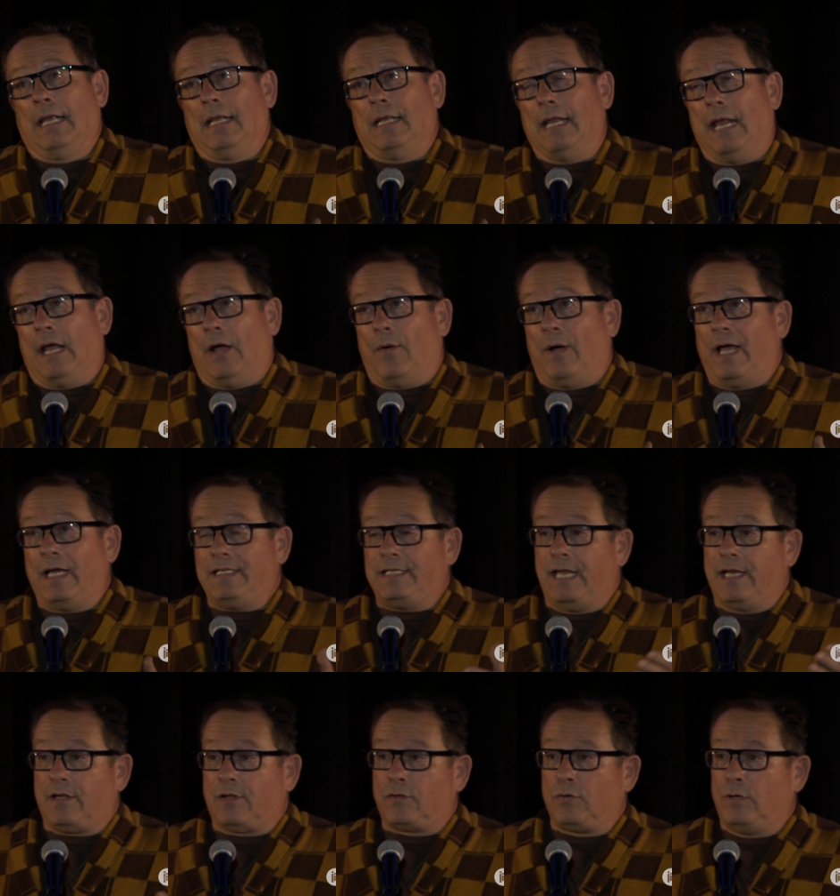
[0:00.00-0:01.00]
Now, I
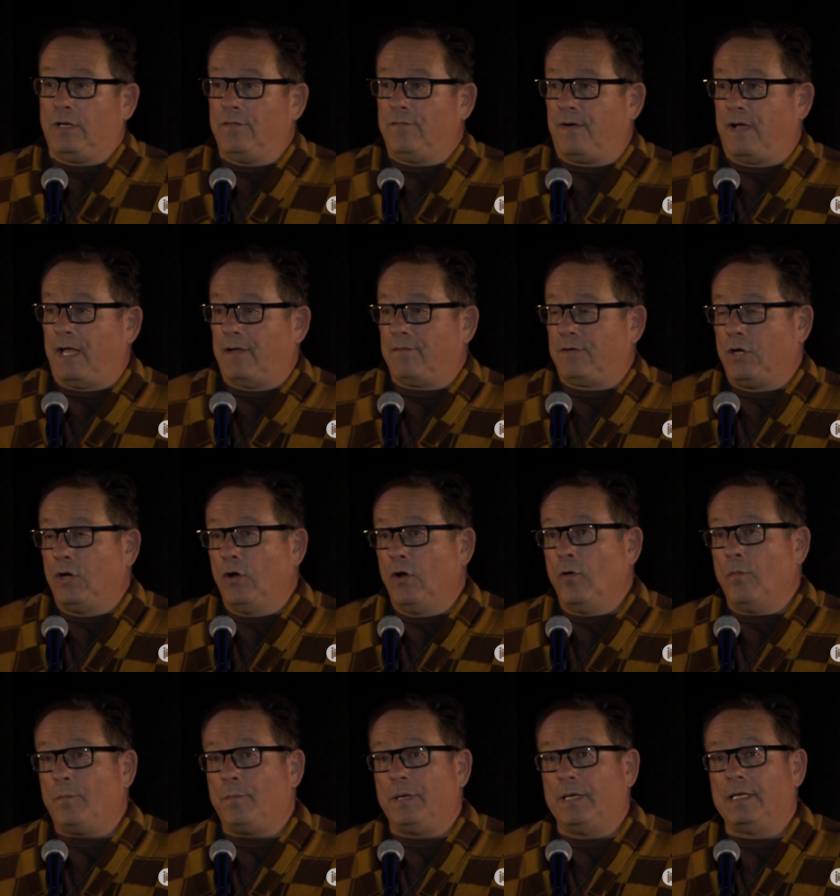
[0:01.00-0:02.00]
take a 35
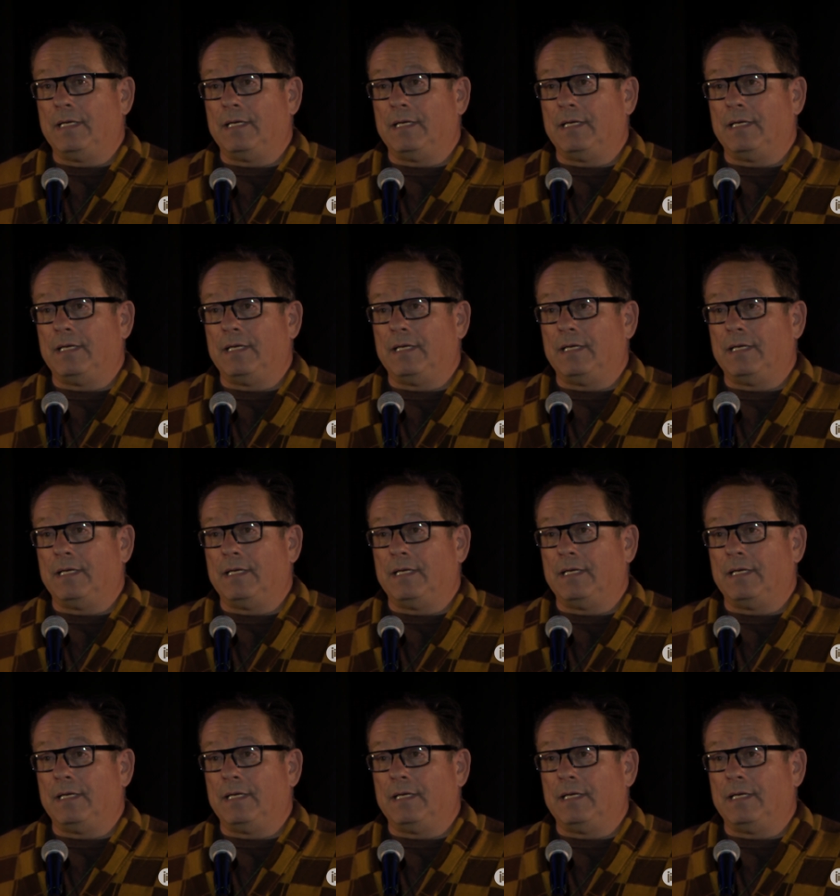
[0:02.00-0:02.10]
coupe